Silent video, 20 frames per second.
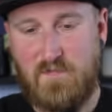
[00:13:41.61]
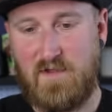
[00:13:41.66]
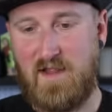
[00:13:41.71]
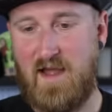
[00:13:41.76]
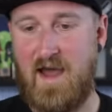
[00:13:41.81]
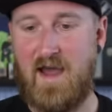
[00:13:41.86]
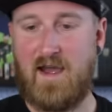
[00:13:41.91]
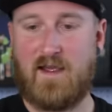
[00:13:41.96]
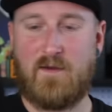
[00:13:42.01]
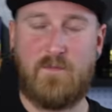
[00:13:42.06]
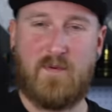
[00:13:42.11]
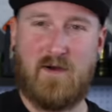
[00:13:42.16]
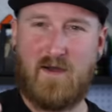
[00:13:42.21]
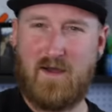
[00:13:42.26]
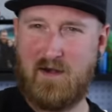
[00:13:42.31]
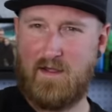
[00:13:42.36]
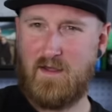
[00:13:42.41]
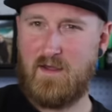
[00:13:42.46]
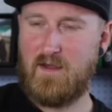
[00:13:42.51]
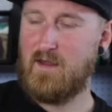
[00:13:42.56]
black.
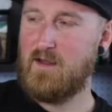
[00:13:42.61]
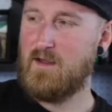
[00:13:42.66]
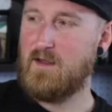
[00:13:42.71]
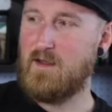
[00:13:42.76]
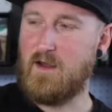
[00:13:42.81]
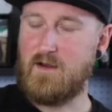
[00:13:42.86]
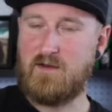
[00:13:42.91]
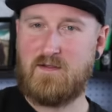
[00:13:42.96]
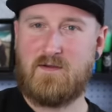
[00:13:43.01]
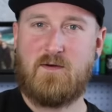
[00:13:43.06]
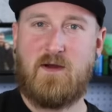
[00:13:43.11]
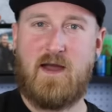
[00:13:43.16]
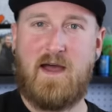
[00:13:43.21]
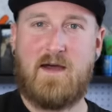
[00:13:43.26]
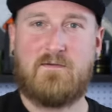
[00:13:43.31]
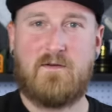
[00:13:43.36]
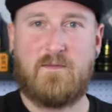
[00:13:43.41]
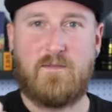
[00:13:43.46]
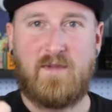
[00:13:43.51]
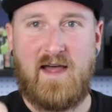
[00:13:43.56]
But I do
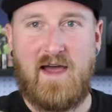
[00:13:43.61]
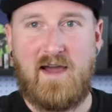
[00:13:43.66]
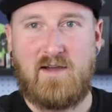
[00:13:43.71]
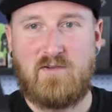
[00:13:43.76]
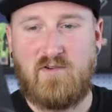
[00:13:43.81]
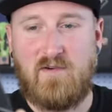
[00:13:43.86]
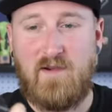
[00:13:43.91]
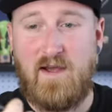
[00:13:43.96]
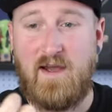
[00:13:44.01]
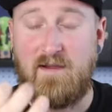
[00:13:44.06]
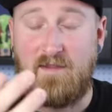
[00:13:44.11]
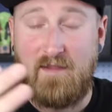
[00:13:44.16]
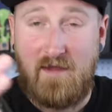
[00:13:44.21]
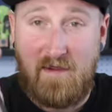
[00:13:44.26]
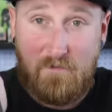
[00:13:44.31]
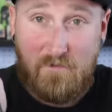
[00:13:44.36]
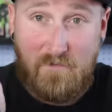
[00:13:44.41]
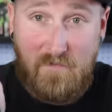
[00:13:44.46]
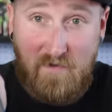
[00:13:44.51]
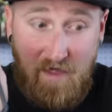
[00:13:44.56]
have a black Trek,
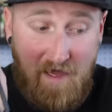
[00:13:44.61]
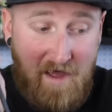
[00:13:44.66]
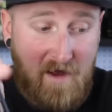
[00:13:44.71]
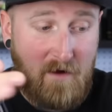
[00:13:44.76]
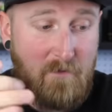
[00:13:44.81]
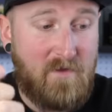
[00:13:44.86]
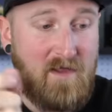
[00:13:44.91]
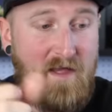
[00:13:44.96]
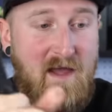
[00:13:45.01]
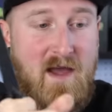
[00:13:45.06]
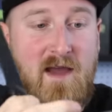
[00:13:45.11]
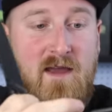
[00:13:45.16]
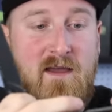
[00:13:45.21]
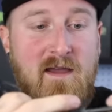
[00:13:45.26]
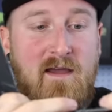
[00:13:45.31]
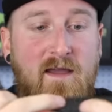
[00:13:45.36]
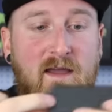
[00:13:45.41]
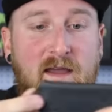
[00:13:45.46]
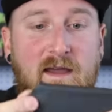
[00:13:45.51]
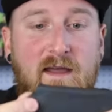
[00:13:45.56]
like
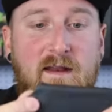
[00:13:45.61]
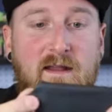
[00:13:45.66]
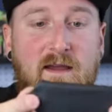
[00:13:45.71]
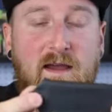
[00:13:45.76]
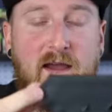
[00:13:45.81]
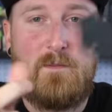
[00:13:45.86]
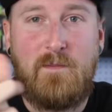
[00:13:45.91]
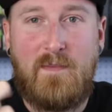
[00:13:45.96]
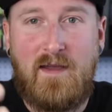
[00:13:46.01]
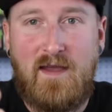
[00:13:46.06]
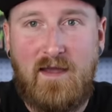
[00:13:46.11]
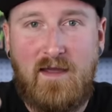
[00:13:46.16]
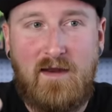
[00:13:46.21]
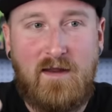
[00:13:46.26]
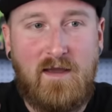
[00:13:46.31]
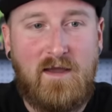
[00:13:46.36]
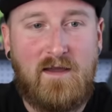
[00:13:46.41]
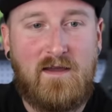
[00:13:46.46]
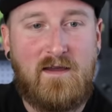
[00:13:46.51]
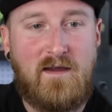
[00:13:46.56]
black. And I made
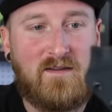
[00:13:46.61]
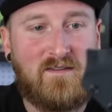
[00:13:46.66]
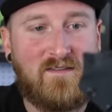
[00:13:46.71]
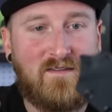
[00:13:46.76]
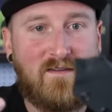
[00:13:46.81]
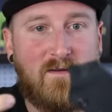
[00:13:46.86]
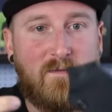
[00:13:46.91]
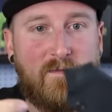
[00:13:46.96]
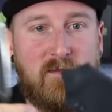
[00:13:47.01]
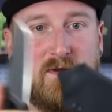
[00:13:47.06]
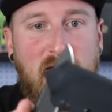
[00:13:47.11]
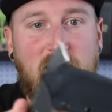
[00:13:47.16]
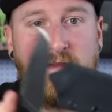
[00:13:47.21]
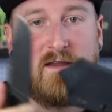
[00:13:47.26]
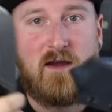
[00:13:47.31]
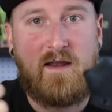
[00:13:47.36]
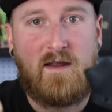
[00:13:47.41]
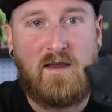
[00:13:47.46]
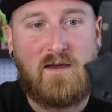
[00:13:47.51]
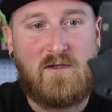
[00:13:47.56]
a custom
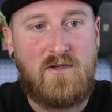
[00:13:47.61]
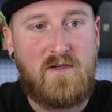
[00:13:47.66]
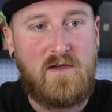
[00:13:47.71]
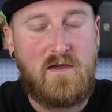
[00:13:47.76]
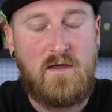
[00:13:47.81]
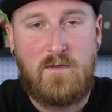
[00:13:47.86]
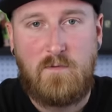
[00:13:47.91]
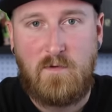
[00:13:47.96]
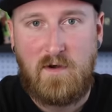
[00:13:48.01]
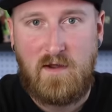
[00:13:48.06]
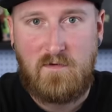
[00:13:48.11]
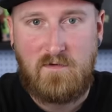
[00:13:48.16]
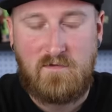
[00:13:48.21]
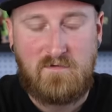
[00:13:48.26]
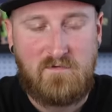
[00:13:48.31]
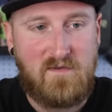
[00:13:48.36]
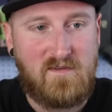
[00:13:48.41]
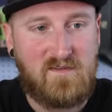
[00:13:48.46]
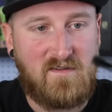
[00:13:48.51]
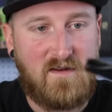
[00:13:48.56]
Kydex sheath when I
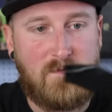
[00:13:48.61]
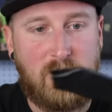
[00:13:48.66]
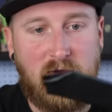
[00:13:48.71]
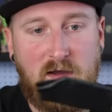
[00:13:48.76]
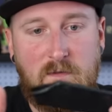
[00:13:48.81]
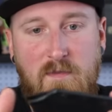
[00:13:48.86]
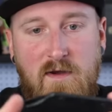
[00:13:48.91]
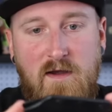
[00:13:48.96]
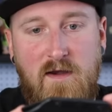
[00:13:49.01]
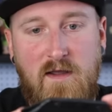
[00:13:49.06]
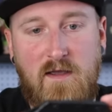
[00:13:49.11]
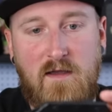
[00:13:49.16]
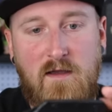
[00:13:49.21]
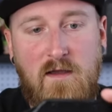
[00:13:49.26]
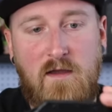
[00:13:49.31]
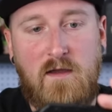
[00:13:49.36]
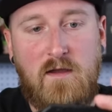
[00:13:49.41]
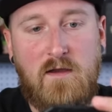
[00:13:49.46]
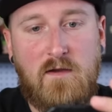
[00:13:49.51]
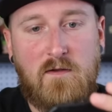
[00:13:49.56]
was visiting my buddy
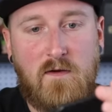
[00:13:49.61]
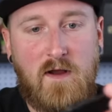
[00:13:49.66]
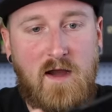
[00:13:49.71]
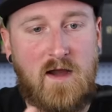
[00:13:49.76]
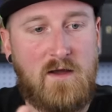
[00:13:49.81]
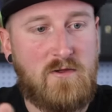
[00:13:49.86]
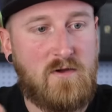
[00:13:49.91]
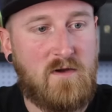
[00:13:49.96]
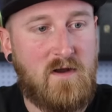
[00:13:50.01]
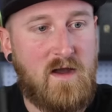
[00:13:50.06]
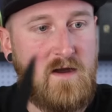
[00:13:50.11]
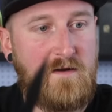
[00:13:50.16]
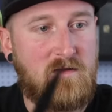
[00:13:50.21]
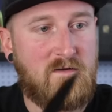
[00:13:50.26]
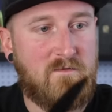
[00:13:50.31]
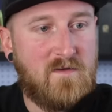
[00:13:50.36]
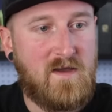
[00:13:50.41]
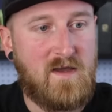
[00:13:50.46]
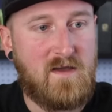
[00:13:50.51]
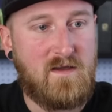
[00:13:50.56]
Roger out
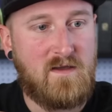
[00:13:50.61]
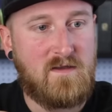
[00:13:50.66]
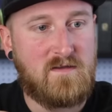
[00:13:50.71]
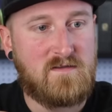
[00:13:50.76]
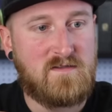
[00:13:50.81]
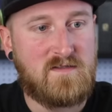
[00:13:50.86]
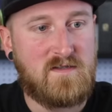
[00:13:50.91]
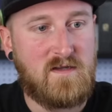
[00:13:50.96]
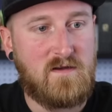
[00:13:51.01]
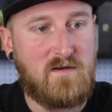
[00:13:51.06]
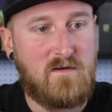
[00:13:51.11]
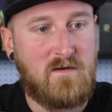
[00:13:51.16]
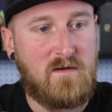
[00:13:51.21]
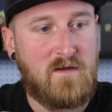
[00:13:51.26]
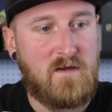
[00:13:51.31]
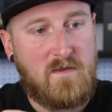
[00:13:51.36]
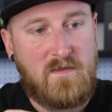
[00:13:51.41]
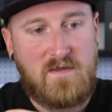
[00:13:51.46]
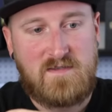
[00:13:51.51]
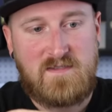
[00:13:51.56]
in Vegas. So
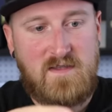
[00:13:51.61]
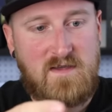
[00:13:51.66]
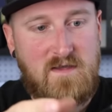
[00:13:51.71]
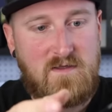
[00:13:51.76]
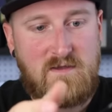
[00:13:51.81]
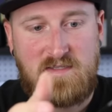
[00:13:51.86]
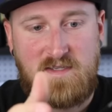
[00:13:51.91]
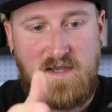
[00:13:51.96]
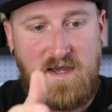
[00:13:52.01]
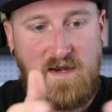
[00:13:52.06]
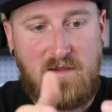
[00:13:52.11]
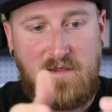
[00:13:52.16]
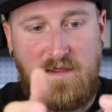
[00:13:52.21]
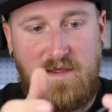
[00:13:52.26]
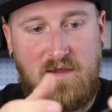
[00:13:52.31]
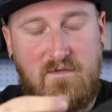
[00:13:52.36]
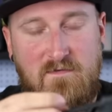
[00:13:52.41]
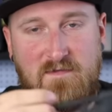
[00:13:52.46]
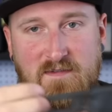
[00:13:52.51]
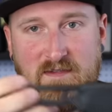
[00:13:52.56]
this thing just kind of
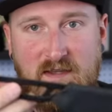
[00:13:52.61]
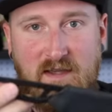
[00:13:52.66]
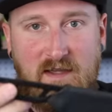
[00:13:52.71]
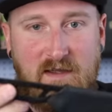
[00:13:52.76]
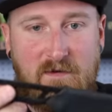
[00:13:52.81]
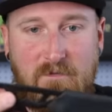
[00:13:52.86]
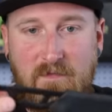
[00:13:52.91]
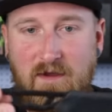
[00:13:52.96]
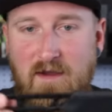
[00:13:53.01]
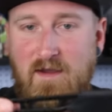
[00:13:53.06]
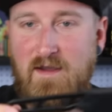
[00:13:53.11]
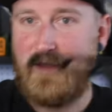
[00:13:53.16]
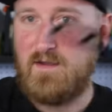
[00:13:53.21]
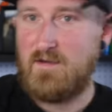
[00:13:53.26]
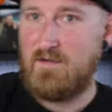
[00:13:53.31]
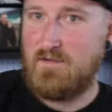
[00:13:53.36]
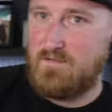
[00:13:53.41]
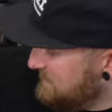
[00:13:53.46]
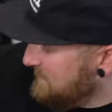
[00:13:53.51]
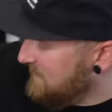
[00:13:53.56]
lives in my
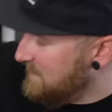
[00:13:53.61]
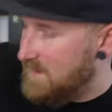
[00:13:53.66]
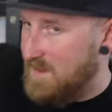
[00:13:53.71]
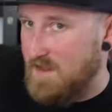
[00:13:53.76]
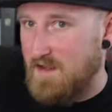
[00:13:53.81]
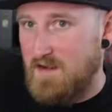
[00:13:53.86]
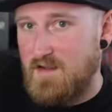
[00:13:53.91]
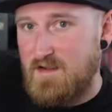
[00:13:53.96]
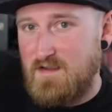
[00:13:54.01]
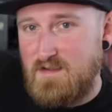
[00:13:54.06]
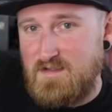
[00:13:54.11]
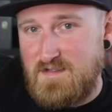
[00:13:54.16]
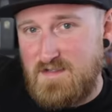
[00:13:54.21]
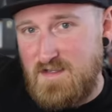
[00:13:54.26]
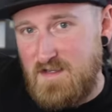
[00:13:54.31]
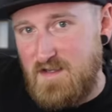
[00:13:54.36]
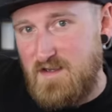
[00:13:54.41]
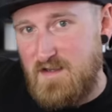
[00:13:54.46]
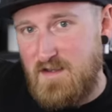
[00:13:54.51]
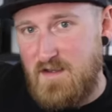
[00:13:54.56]

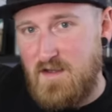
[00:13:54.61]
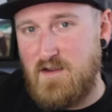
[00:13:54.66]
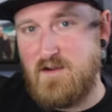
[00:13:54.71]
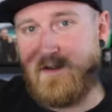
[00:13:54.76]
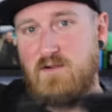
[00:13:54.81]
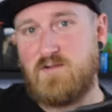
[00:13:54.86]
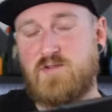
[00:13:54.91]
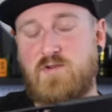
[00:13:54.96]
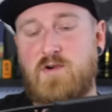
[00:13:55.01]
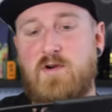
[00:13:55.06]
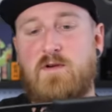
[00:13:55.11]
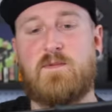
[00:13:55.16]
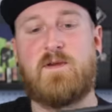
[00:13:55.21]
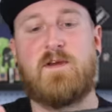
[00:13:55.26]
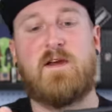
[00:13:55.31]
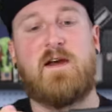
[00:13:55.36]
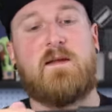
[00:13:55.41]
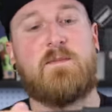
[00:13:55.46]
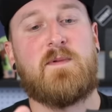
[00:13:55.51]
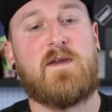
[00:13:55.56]
EDC gear drawer
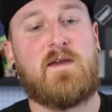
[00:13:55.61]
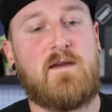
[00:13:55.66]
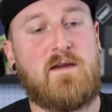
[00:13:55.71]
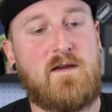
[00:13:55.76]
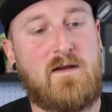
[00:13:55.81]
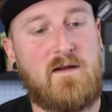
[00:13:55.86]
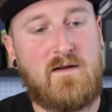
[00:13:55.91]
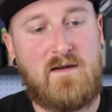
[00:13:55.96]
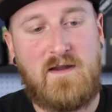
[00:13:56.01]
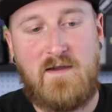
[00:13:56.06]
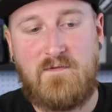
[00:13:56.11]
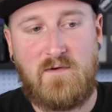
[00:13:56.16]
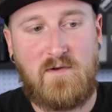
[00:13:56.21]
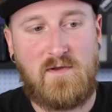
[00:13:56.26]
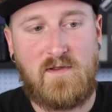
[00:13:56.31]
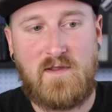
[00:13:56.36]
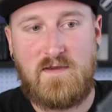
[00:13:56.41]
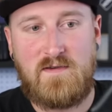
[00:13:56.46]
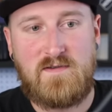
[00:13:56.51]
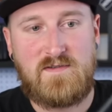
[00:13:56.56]
behind me here. Never
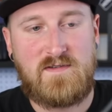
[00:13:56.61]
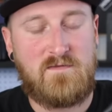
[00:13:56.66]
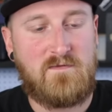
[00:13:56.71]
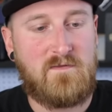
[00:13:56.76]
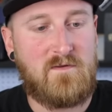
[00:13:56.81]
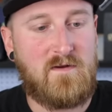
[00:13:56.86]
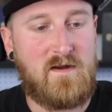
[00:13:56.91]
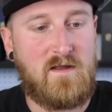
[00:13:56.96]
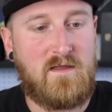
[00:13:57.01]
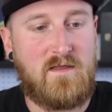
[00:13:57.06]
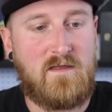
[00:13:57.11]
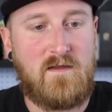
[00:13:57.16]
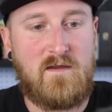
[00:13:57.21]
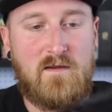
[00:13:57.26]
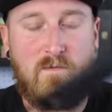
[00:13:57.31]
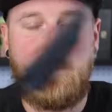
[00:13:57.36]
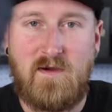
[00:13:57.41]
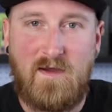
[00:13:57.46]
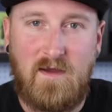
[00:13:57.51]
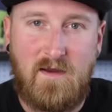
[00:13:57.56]
really use it for
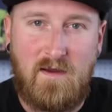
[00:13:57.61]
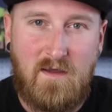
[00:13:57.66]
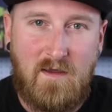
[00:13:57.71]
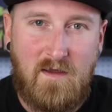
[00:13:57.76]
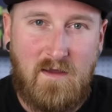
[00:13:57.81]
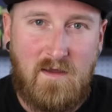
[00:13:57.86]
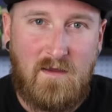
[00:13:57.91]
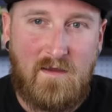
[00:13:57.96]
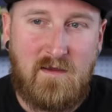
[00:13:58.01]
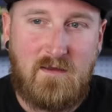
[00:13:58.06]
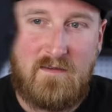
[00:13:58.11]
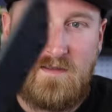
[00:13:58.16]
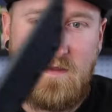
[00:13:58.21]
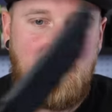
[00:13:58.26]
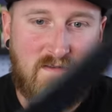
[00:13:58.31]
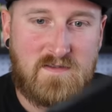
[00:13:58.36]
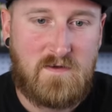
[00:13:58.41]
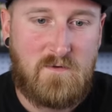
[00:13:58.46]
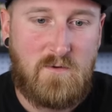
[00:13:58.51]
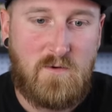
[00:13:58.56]
anything, but
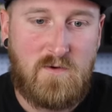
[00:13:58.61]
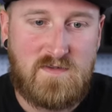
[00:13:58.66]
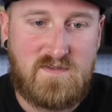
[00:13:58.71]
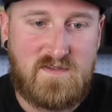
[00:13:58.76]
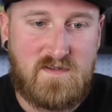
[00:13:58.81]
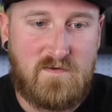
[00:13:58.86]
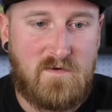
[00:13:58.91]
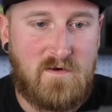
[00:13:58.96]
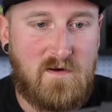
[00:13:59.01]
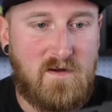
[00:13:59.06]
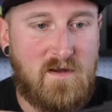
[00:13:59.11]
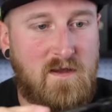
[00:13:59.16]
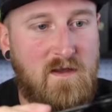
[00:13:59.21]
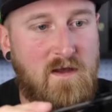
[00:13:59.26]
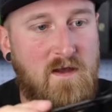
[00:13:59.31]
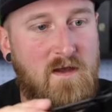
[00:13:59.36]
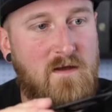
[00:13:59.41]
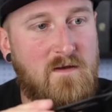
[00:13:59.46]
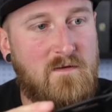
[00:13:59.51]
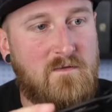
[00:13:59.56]
tells a cool story
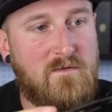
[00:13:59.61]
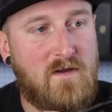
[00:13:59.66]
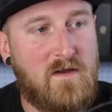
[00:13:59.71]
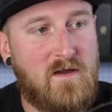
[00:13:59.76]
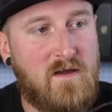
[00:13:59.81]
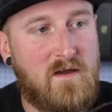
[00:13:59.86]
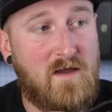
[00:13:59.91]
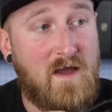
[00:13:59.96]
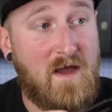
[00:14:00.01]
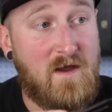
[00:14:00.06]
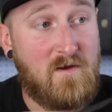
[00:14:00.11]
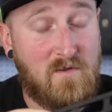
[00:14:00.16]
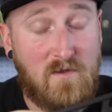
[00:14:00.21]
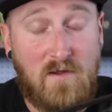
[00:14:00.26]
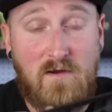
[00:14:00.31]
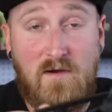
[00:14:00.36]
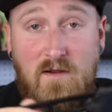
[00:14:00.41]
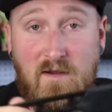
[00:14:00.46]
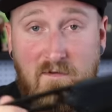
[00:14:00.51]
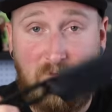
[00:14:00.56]
of how
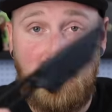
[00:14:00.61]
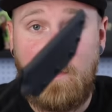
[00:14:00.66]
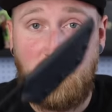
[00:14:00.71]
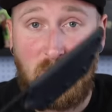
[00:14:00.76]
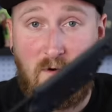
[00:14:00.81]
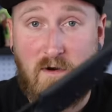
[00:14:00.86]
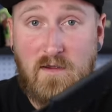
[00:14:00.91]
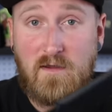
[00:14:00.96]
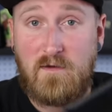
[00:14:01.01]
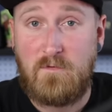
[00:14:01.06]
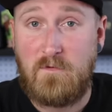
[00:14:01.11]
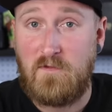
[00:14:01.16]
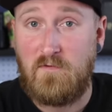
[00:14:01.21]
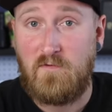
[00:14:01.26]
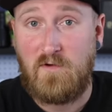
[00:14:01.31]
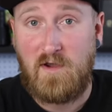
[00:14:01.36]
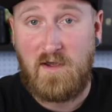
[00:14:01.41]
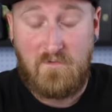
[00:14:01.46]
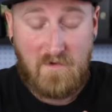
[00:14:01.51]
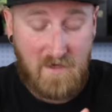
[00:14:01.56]
long I've been working with
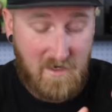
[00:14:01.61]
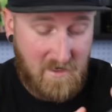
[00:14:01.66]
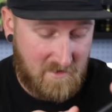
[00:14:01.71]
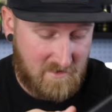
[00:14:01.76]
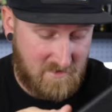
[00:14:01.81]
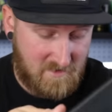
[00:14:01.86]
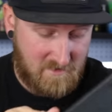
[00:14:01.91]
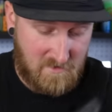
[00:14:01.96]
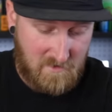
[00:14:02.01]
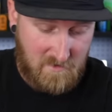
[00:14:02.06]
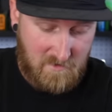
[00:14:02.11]
Trayvax.